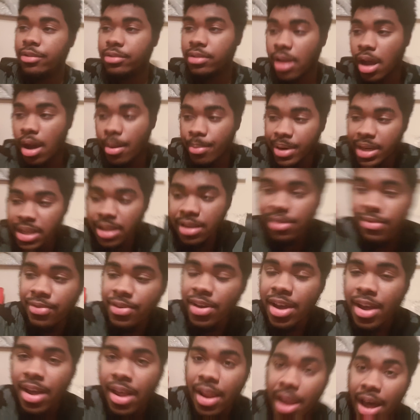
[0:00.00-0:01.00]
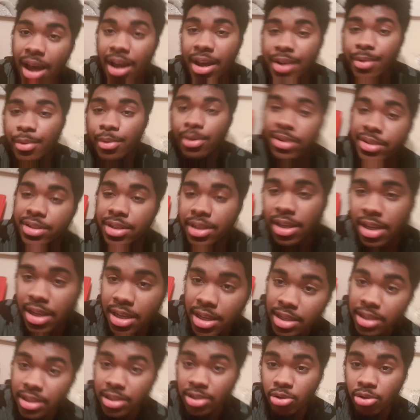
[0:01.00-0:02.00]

And I believe that was his